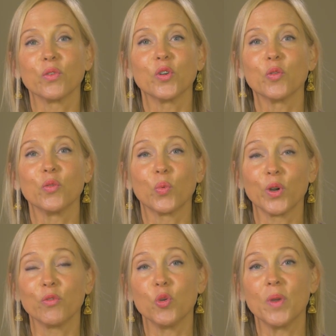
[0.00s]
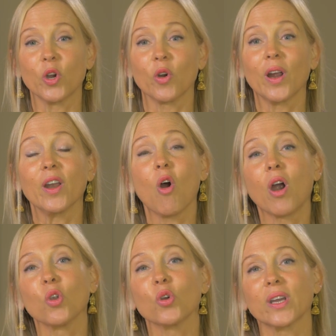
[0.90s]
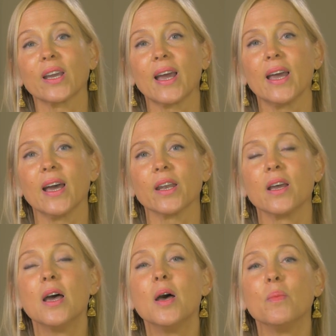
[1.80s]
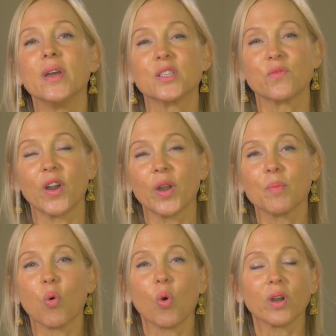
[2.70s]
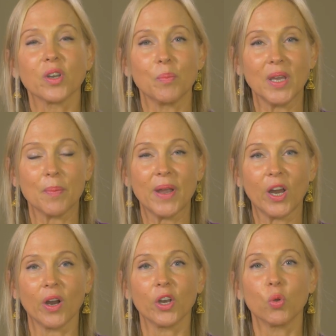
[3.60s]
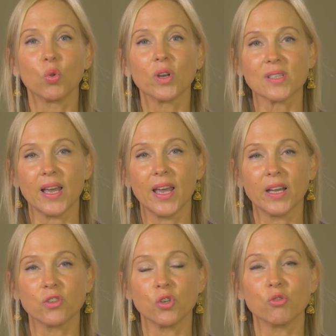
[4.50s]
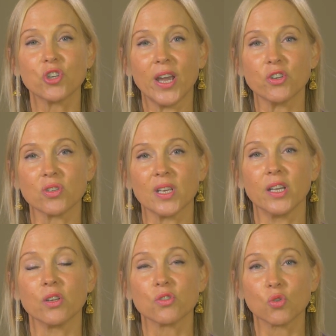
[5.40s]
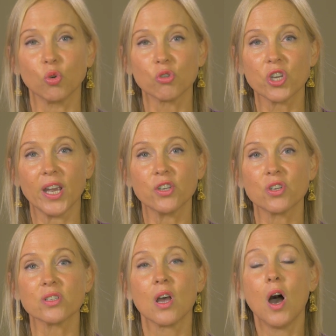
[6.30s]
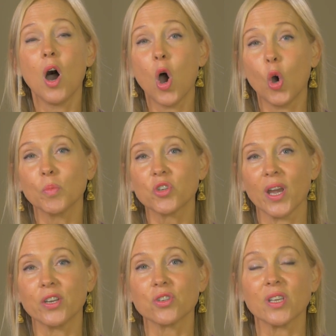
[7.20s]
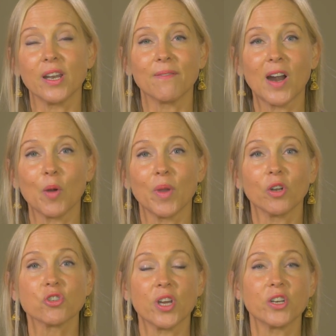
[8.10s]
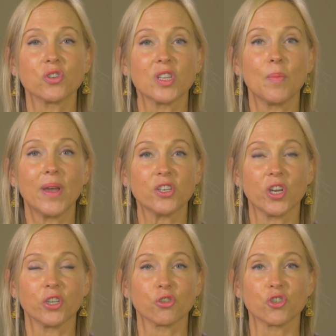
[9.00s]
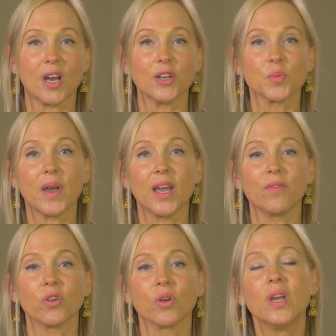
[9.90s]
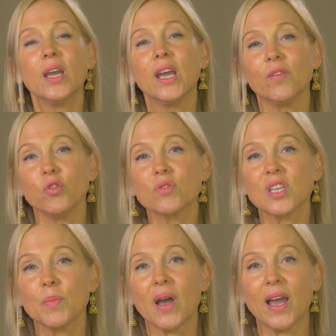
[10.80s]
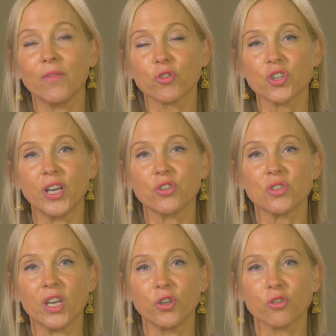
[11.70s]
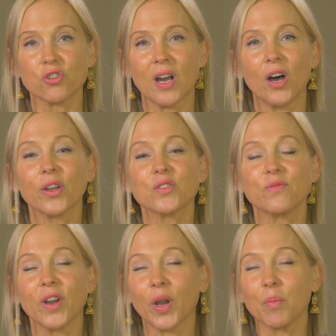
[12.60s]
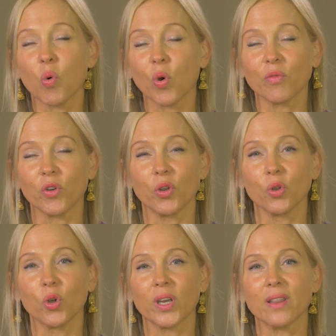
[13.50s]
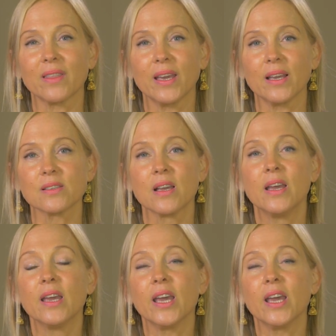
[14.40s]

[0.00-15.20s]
rearview mirror and aren't looking ahead. It's very important to be a parent who looks ahead to changes in school changes, home changes, and environmental changes that may change your child's behavior. If you see behavior changes in your child, it's very important for you to look at things